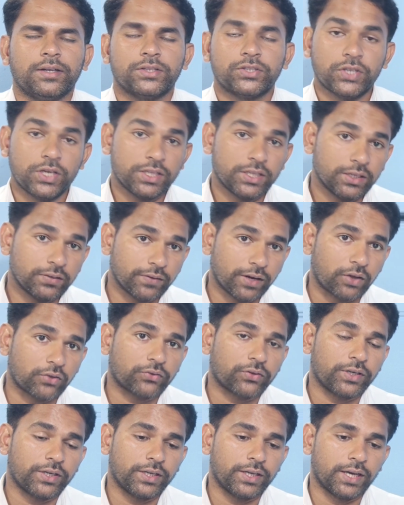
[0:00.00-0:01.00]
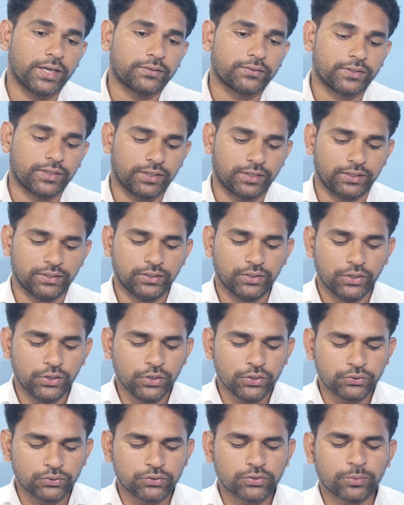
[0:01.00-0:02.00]
Change in velocity asking.
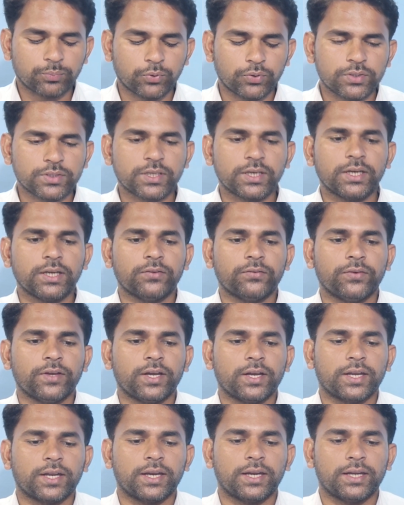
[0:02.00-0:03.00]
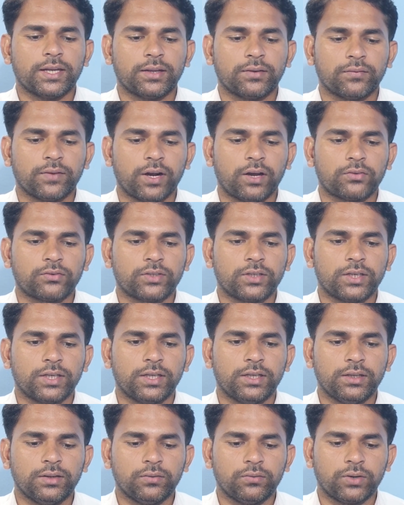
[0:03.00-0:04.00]
So suppose that if we are getting
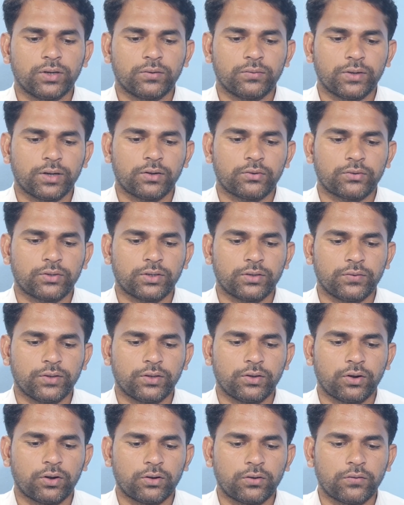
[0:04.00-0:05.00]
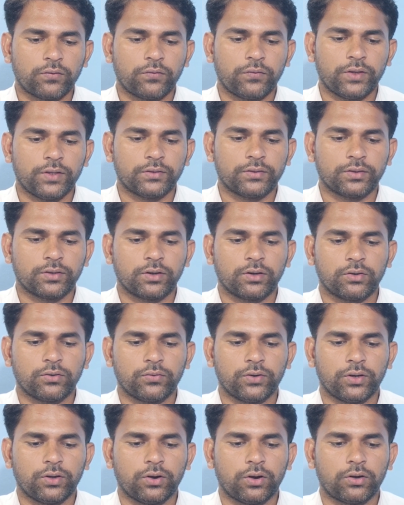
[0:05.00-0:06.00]
velocity, what velocity we got, v is equal to,
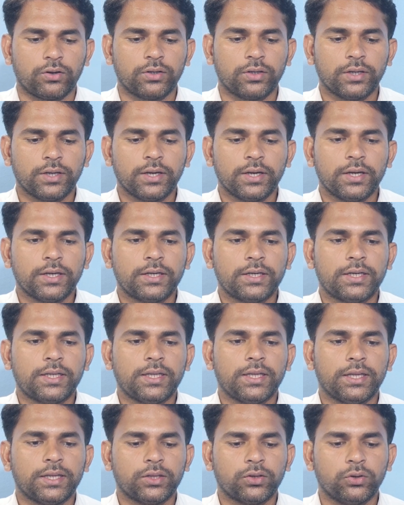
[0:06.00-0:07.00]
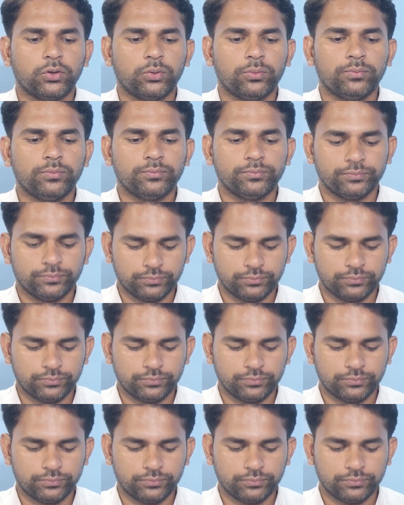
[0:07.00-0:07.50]
we got t cube